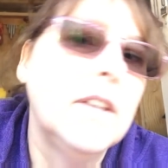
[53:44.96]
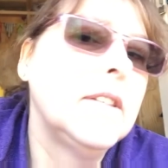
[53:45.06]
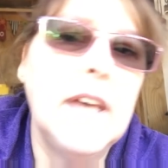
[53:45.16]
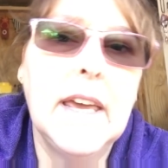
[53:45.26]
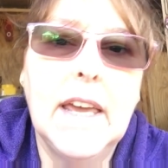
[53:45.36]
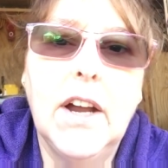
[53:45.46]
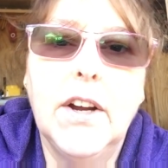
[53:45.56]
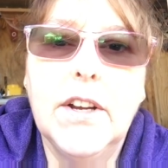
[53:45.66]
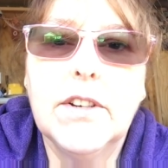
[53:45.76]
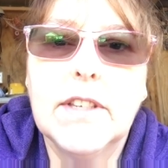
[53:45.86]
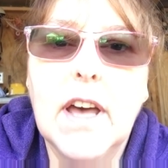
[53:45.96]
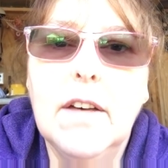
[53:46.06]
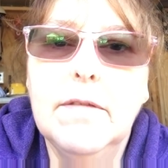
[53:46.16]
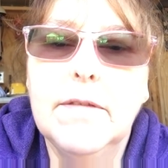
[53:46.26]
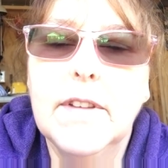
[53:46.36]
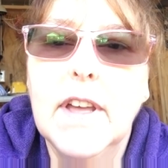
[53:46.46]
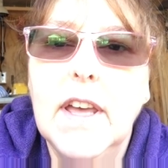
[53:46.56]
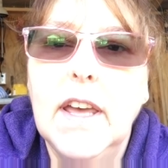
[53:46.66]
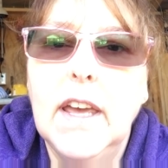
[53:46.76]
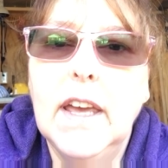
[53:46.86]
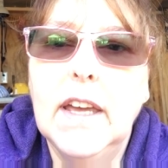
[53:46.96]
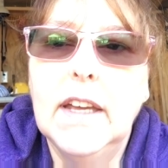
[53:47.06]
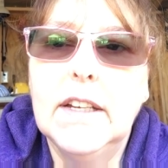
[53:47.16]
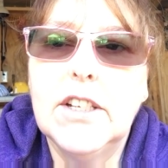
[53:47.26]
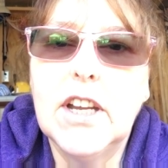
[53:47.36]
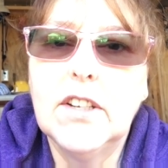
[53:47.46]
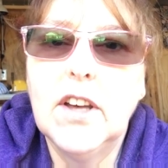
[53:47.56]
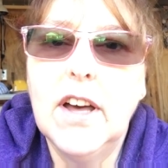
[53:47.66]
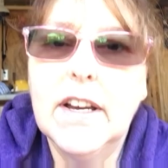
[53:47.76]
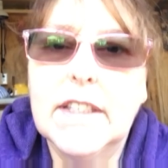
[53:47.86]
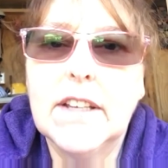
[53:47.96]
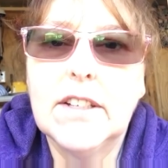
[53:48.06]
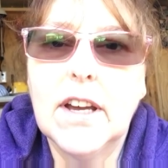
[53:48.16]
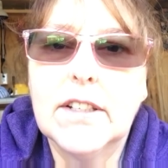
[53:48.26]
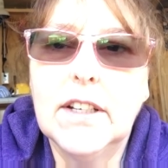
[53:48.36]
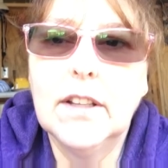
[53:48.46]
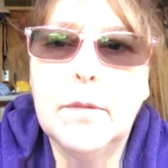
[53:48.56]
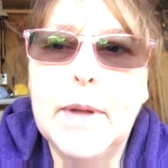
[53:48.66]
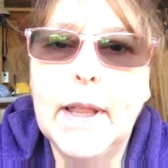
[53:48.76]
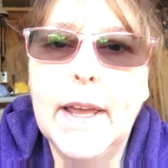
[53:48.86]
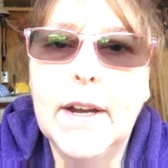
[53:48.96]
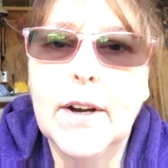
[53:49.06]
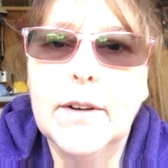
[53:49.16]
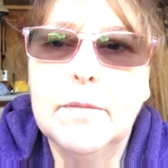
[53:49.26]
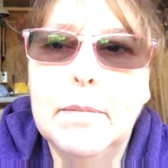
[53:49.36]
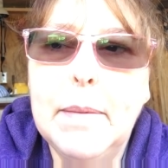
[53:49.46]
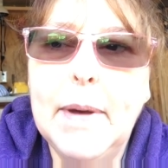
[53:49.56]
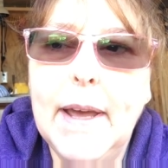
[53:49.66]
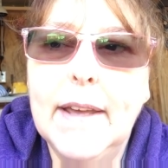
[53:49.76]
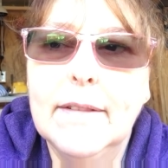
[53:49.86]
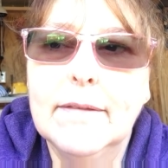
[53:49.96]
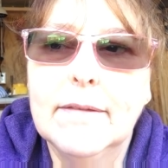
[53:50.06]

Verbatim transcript: Take care of yourself. And gentle hugs. I'll talk to you a little bit later. Bye-bye.